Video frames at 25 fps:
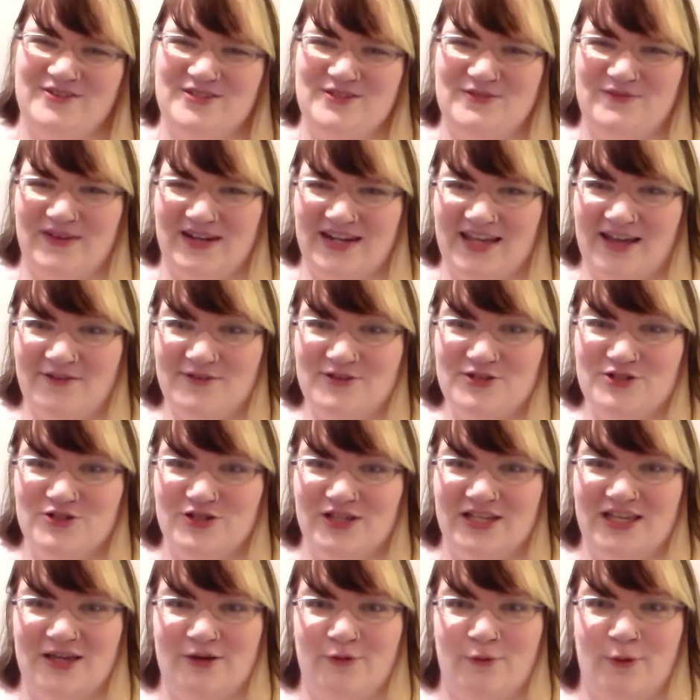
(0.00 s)
it was funny, I was
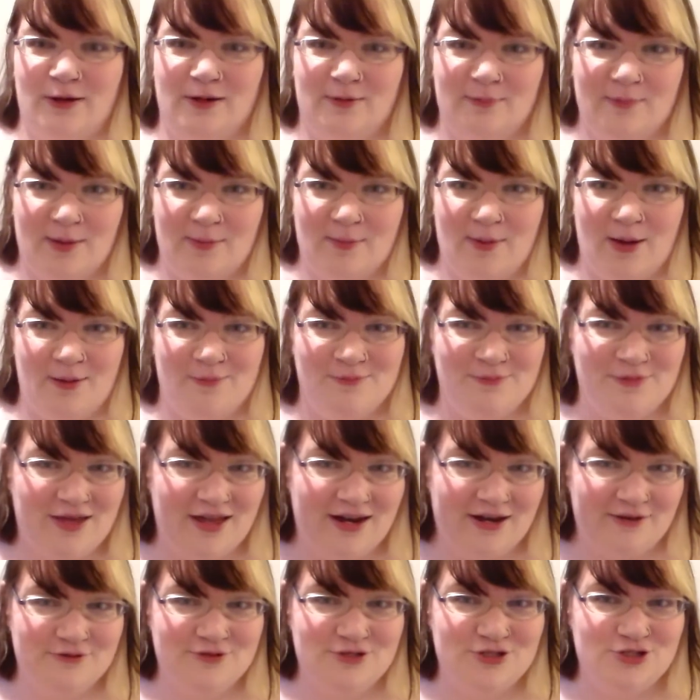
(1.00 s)
drinking one and my mom
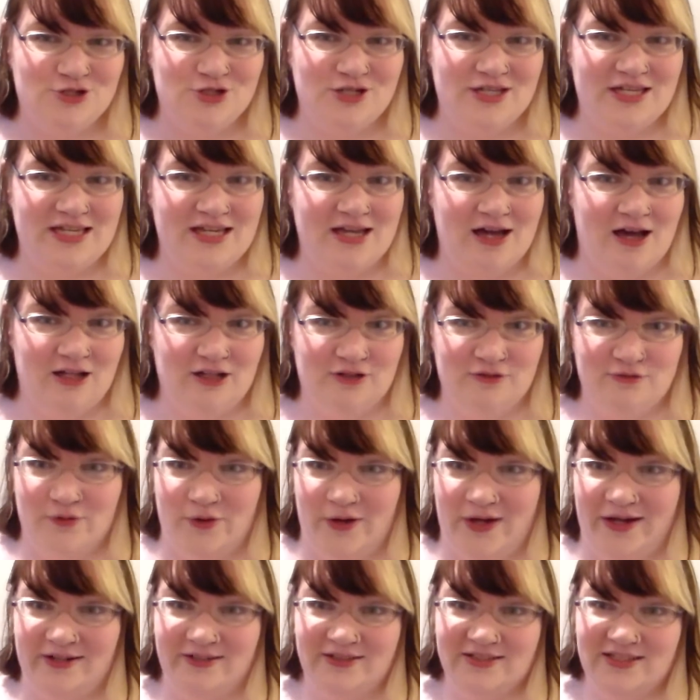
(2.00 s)
thought I was drinking olive
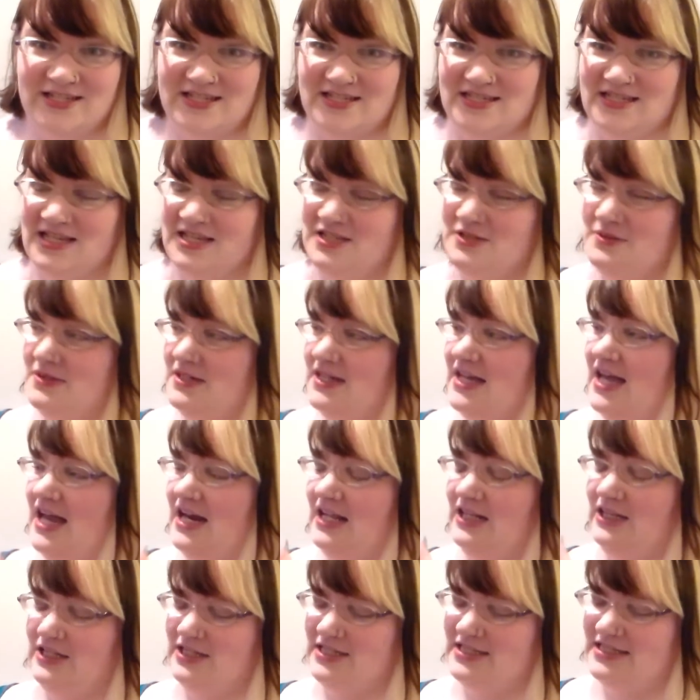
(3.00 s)
oil because that's what it
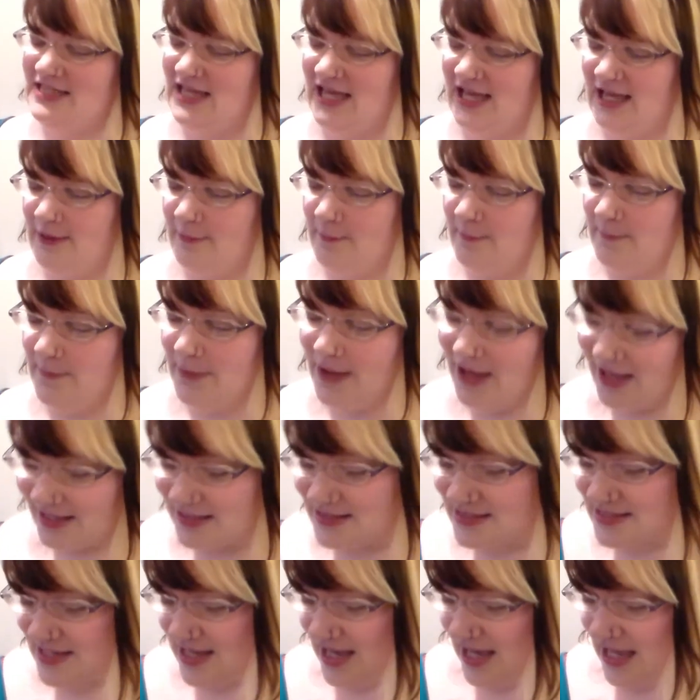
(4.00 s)
kind of looks like.
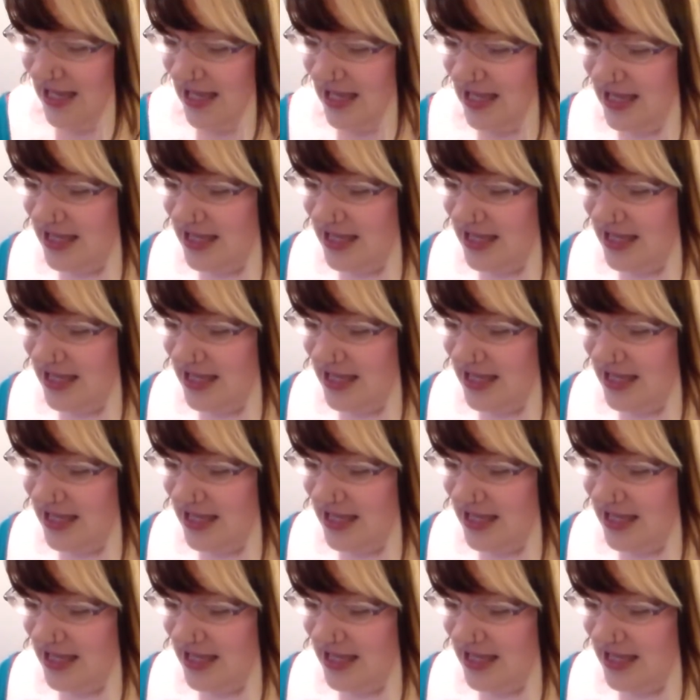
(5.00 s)
But